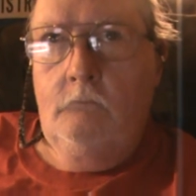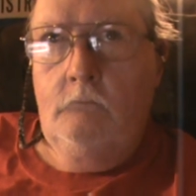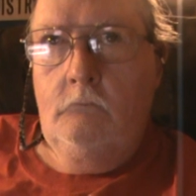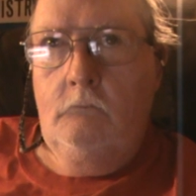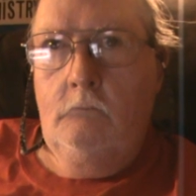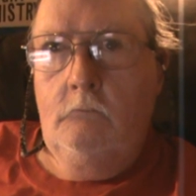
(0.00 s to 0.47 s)

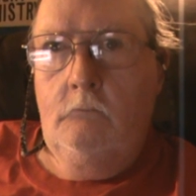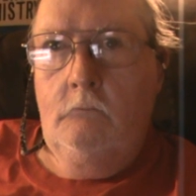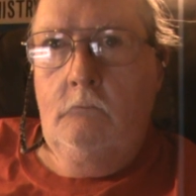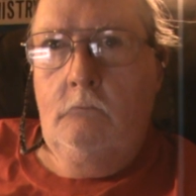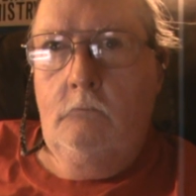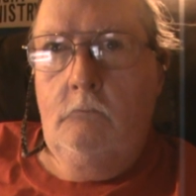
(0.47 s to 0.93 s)

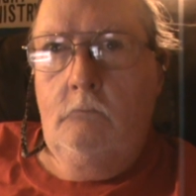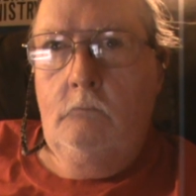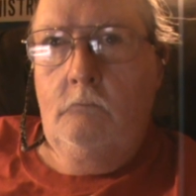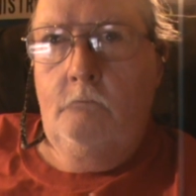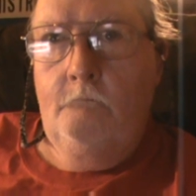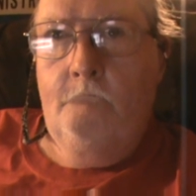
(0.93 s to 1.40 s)

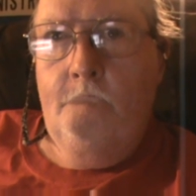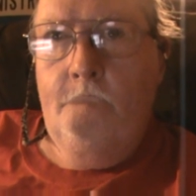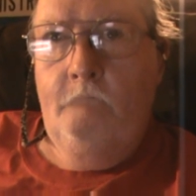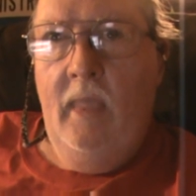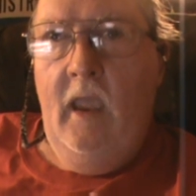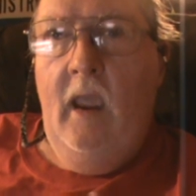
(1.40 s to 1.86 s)

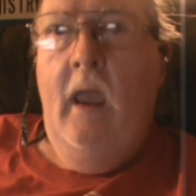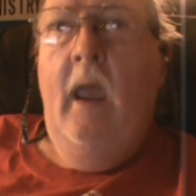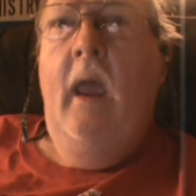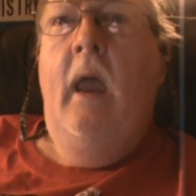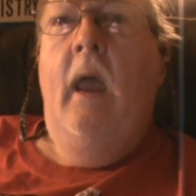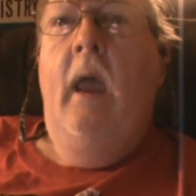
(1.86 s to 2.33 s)
(silence)